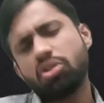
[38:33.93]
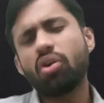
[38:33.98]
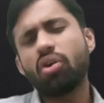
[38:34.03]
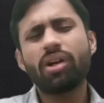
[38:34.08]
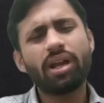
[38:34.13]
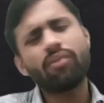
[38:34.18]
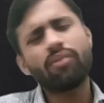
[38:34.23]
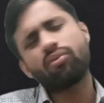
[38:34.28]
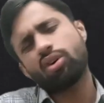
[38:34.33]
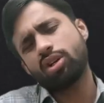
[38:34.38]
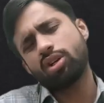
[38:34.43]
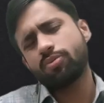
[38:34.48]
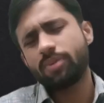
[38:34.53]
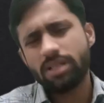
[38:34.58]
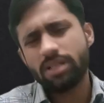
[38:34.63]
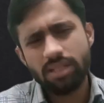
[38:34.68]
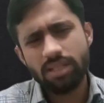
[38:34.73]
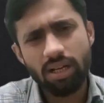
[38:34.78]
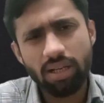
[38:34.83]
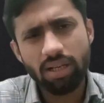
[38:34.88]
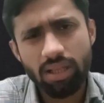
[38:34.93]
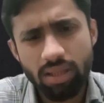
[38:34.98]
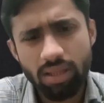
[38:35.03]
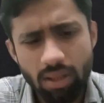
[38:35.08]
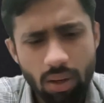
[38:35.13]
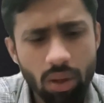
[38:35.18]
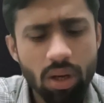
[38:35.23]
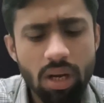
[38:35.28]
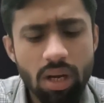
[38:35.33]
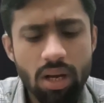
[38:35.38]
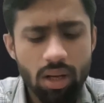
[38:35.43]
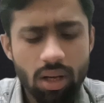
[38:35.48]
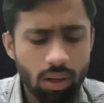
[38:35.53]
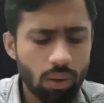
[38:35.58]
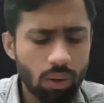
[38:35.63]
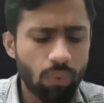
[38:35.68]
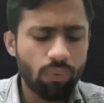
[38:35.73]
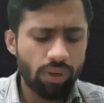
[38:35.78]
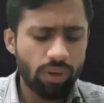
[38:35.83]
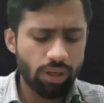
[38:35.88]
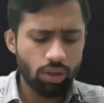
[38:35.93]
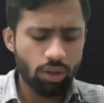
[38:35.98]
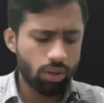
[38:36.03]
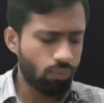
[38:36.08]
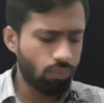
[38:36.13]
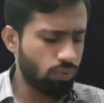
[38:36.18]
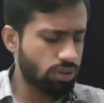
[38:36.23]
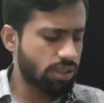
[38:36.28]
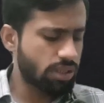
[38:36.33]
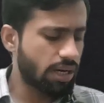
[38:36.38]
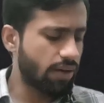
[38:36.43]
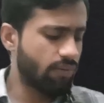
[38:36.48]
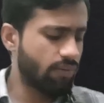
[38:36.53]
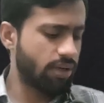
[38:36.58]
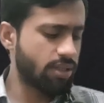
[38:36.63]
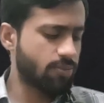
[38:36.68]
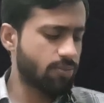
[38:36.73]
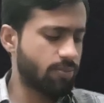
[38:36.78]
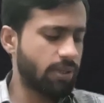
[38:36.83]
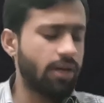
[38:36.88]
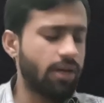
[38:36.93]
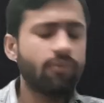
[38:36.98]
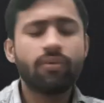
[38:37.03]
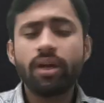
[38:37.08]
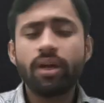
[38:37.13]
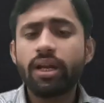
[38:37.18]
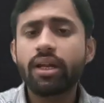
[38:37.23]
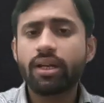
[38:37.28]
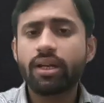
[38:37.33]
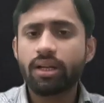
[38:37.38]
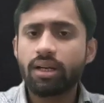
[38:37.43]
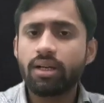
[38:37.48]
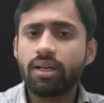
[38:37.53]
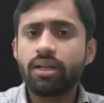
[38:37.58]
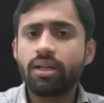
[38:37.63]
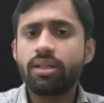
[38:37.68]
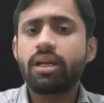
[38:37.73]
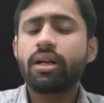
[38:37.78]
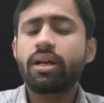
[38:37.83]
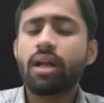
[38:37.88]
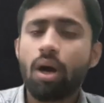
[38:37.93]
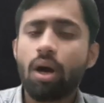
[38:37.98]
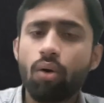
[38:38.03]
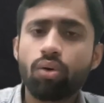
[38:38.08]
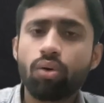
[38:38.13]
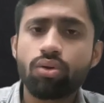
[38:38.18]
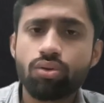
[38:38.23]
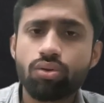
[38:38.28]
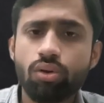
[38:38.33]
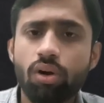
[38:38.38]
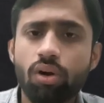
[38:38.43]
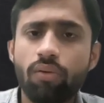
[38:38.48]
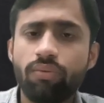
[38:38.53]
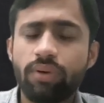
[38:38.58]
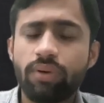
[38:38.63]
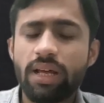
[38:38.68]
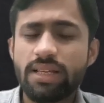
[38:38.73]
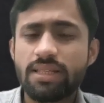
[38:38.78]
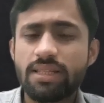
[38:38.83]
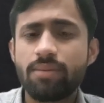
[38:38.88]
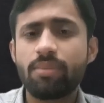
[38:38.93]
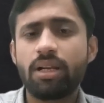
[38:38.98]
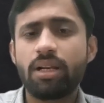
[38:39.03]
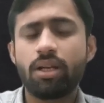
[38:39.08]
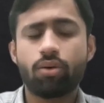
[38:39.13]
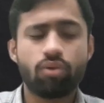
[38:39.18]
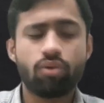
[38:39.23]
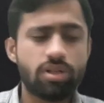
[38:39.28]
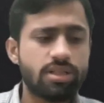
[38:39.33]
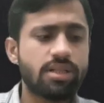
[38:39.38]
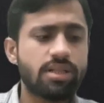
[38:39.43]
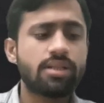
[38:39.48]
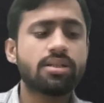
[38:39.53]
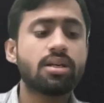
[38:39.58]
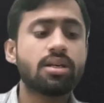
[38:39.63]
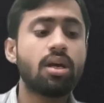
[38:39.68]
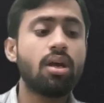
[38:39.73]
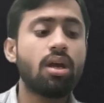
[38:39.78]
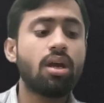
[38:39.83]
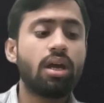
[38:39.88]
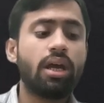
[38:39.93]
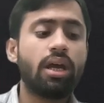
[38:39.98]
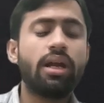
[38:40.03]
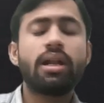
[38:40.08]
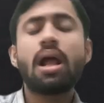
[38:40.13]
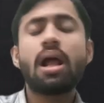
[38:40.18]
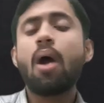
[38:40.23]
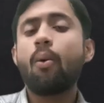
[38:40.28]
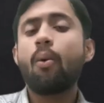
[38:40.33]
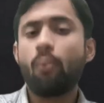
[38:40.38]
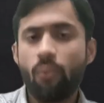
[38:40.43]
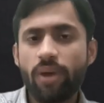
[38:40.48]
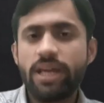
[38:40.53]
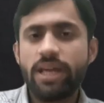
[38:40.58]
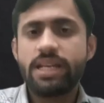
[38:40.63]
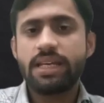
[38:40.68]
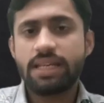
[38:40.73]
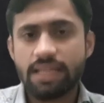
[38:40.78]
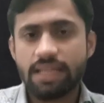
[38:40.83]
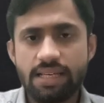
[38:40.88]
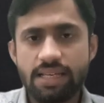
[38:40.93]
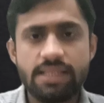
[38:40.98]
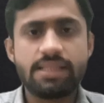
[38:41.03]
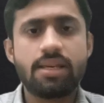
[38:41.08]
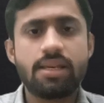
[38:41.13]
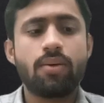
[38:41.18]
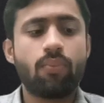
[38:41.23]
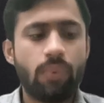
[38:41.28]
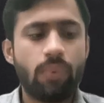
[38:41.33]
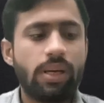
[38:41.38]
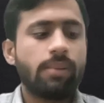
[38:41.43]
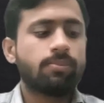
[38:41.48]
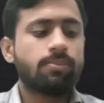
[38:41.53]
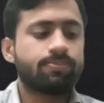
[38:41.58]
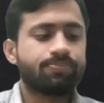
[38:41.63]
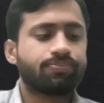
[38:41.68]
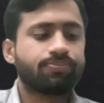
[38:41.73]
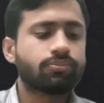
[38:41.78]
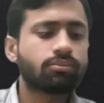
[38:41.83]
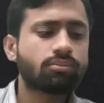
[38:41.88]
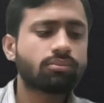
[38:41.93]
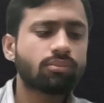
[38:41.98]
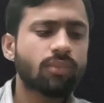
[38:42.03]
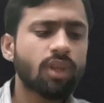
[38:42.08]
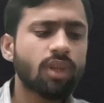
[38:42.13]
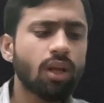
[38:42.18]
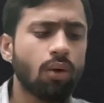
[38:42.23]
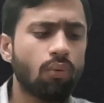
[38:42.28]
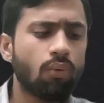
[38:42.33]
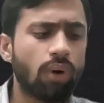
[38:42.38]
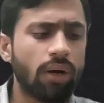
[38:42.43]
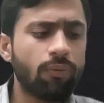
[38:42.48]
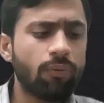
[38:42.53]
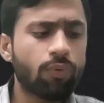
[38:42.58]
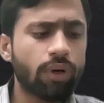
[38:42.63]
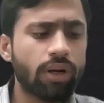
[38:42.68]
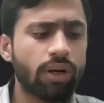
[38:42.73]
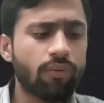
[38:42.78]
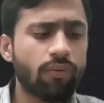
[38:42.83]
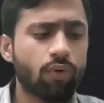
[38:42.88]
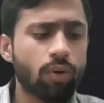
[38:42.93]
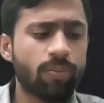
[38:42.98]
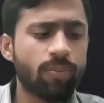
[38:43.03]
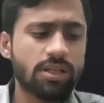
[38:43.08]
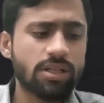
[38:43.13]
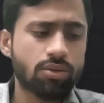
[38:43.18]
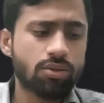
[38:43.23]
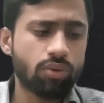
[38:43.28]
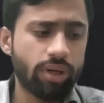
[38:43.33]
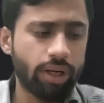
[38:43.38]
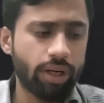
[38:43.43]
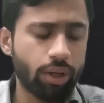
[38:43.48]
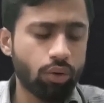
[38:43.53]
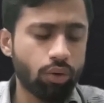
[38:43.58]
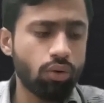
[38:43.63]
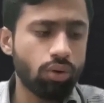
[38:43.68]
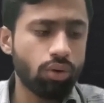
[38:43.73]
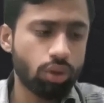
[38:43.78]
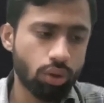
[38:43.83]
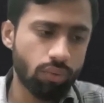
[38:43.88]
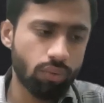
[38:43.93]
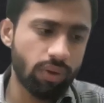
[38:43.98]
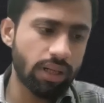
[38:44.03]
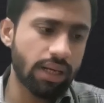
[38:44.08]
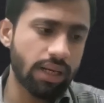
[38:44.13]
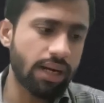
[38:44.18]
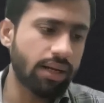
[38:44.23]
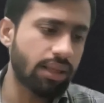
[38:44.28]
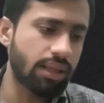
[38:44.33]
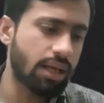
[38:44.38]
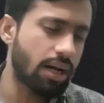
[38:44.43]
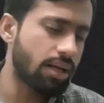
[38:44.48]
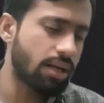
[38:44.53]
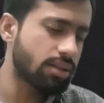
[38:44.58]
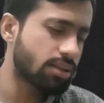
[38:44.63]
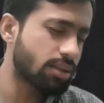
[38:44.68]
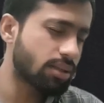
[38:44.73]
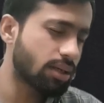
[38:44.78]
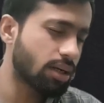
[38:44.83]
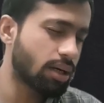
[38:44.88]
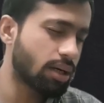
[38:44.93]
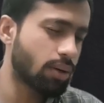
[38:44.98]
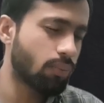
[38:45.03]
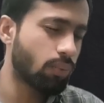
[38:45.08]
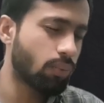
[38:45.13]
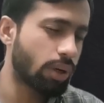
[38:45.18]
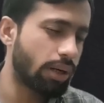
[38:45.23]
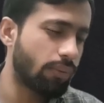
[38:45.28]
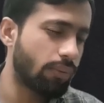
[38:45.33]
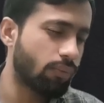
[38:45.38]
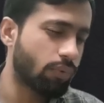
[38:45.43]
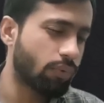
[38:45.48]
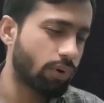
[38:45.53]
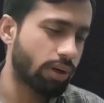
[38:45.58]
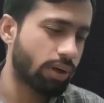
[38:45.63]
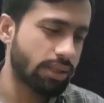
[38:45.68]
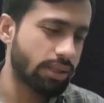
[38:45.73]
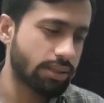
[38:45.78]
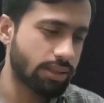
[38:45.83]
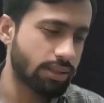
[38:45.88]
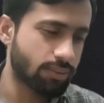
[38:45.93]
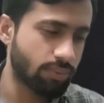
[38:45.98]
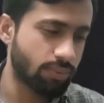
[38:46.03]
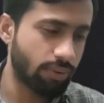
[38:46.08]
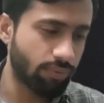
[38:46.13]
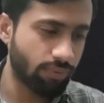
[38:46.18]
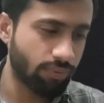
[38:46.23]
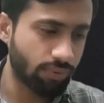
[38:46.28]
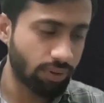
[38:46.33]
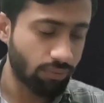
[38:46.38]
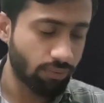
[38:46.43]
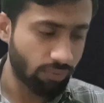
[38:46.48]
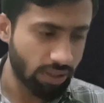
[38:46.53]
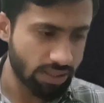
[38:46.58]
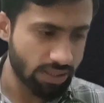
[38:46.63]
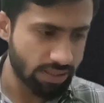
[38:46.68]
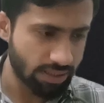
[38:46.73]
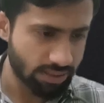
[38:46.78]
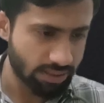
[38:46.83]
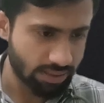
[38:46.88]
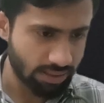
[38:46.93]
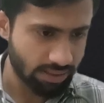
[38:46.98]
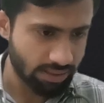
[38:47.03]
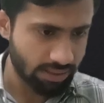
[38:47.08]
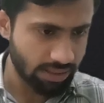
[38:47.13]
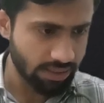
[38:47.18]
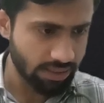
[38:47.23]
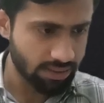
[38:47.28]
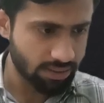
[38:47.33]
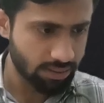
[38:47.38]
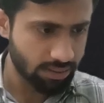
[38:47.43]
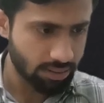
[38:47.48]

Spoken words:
watch basically the video in which I have explained very clearly that how to solve decimal equations in a very easy way. 144 plus 22, you will get the answer 146, 166